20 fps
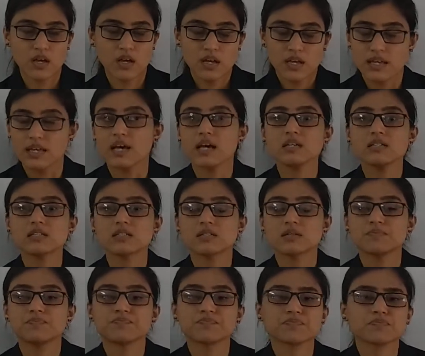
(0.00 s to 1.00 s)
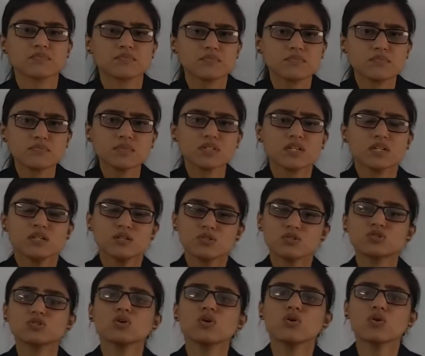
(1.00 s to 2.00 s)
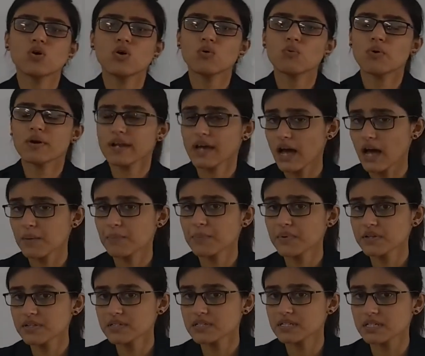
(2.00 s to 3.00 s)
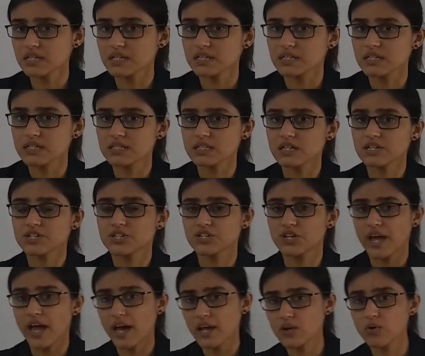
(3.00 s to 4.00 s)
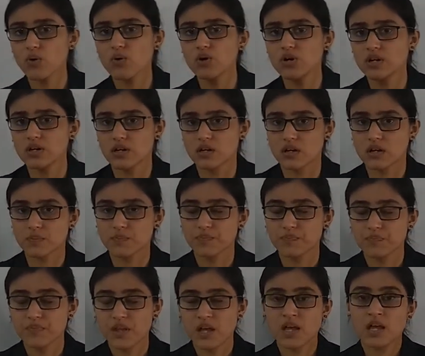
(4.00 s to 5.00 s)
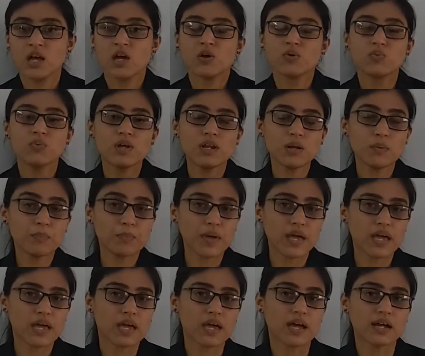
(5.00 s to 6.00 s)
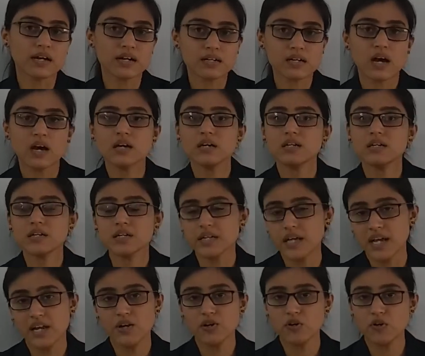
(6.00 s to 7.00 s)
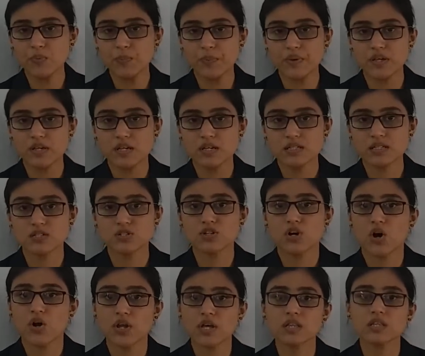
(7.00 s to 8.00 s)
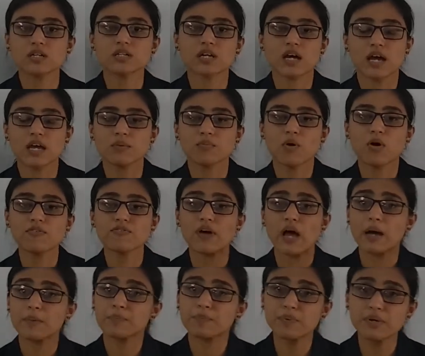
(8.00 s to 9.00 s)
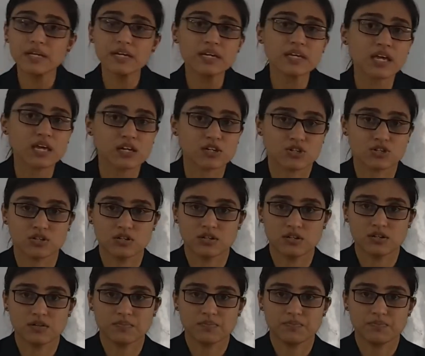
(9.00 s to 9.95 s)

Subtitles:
Yes. So what happens is a shareholder will pay entire 10 rupees during the time of application.